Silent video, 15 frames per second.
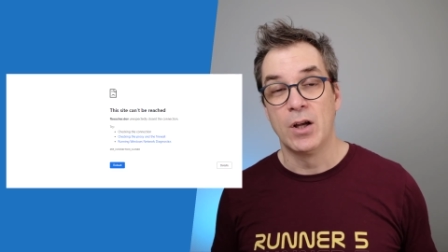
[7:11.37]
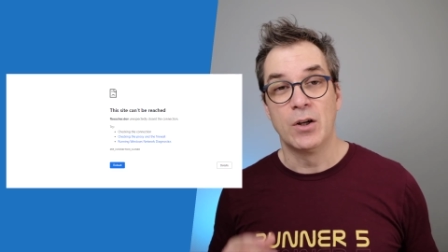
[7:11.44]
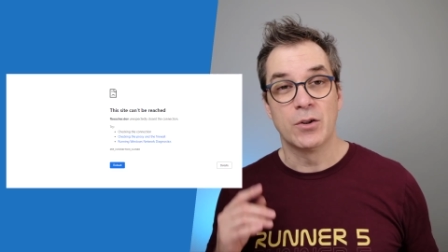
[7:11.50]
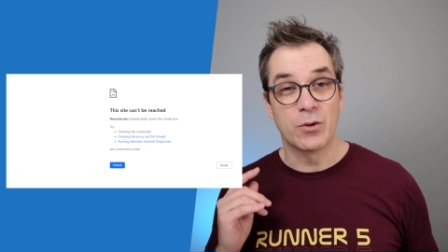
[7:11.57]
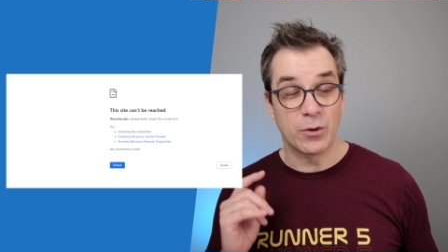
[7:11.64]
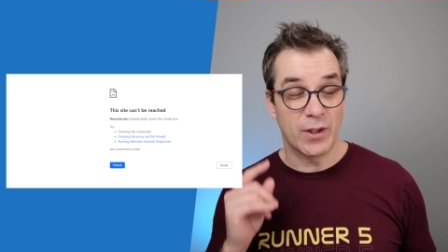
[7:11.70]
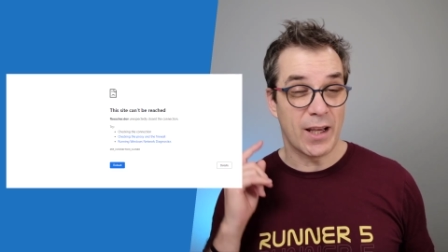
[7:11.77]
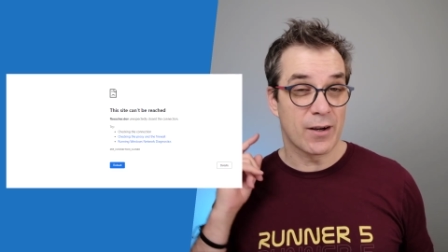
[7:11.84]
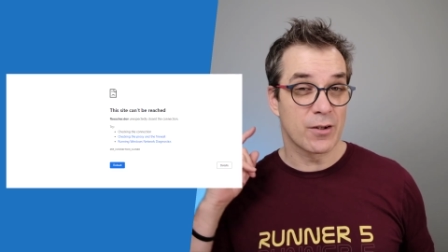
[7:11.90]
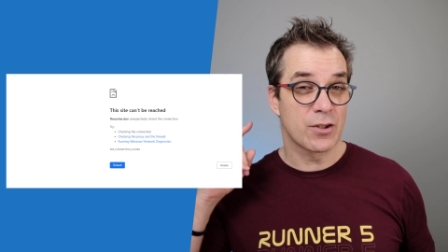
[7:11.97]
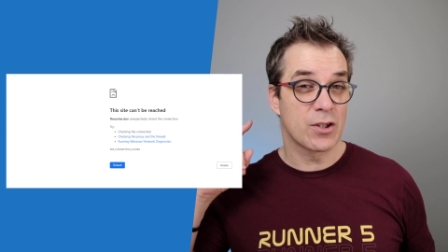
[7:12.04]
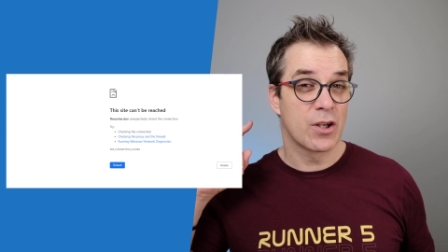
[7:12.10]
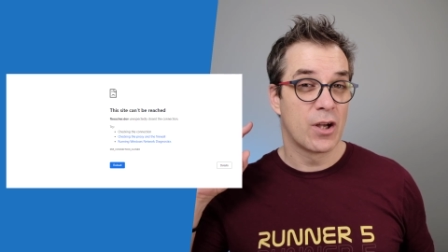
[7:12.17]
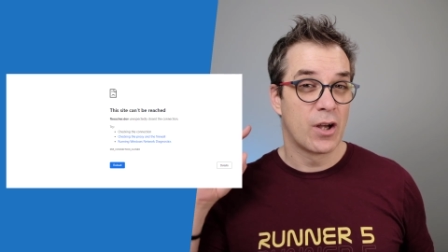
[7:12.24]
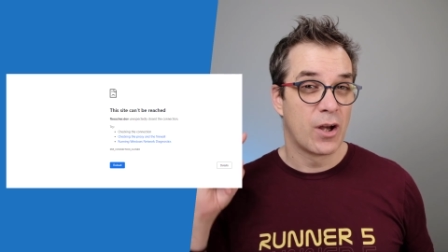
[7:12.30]
So
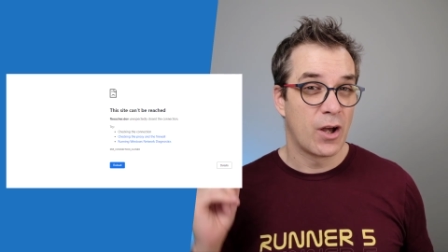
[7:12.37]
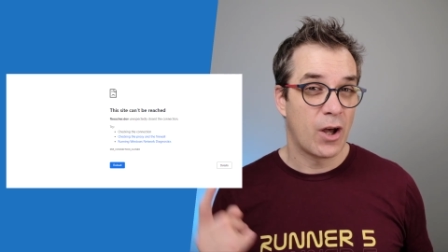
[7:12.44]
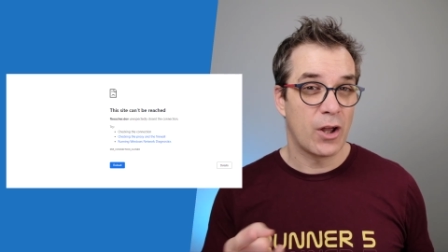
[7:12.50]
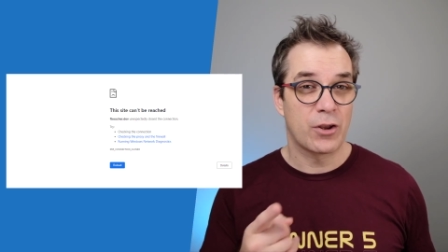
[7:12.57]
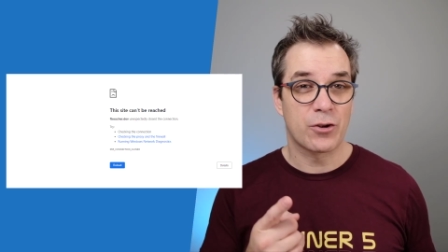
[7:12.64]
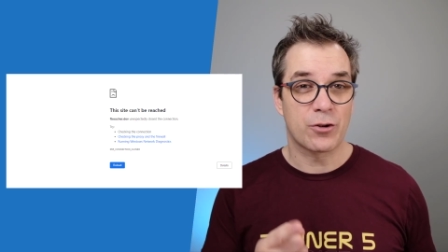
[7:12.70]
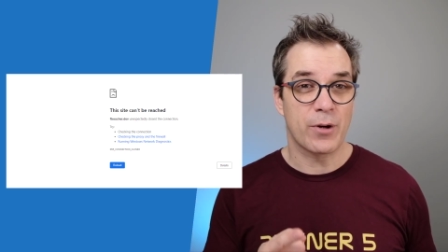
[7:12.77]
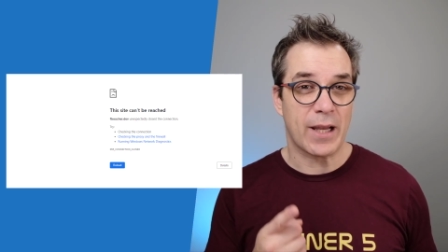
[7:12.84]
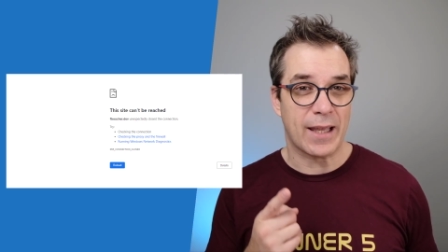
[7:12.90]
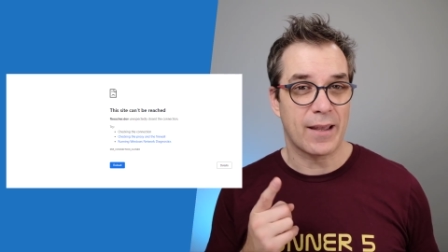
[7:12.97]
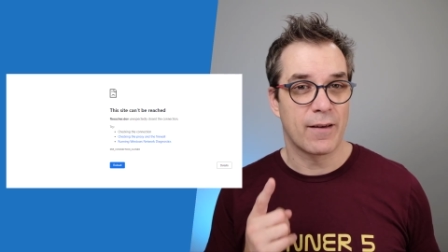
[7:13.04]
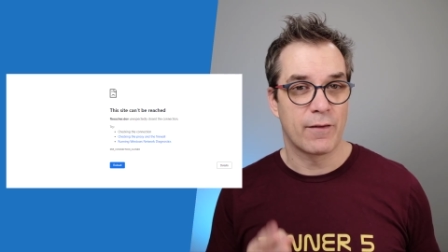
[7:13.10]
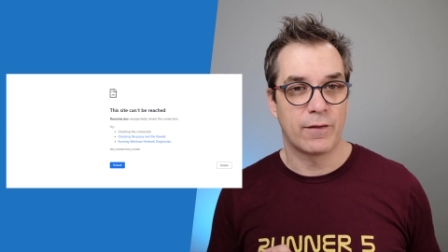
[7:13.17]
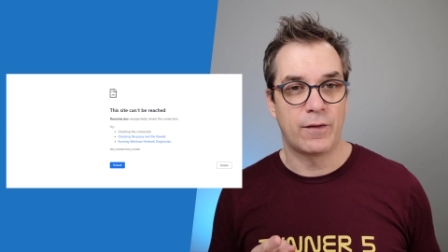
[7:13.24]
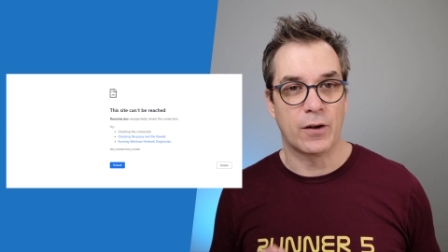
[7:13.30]
there's a trick
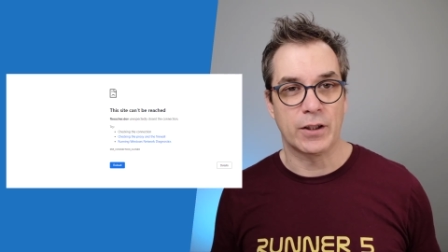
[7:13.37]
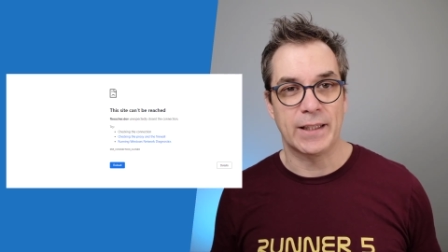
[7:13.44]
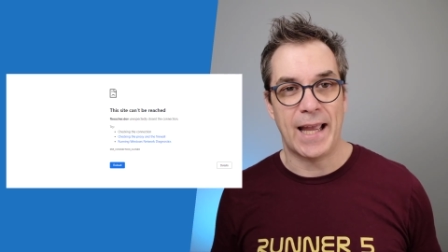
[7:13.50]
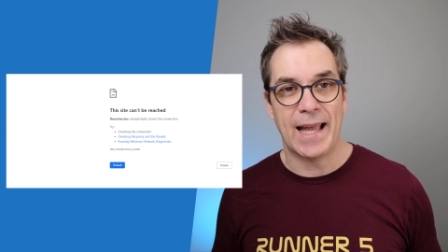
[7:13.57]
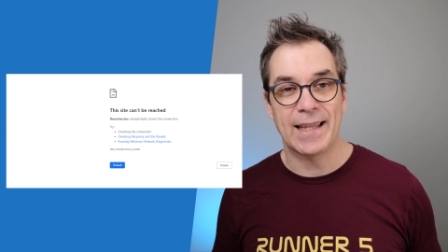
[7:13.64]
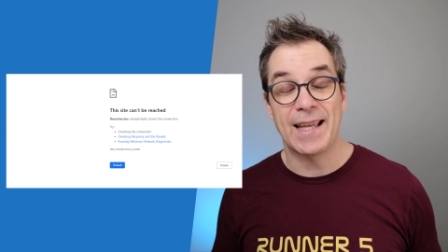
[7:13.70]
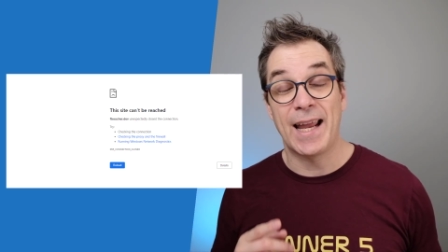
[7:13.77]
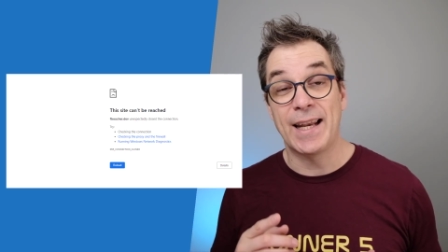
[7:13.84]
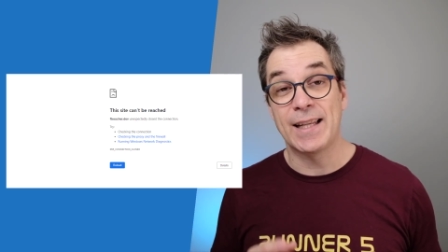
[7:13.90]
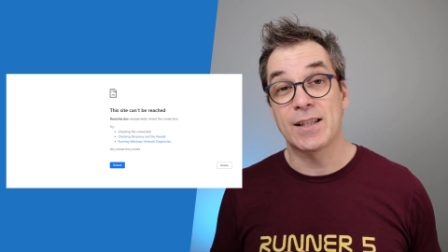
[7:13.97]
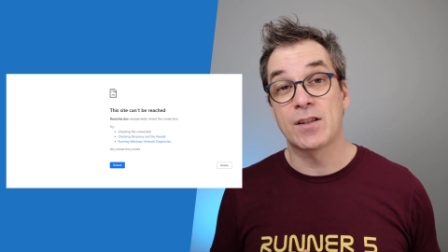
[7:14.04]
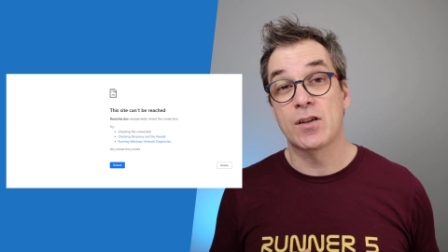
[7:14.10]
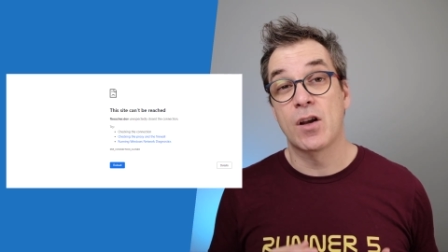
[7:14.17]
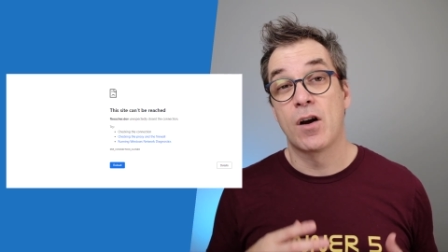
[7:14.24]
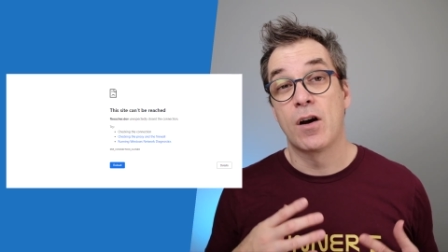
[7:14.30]
for that, and
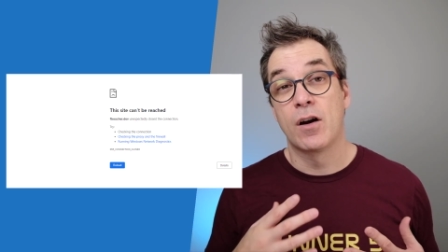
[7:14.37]
it's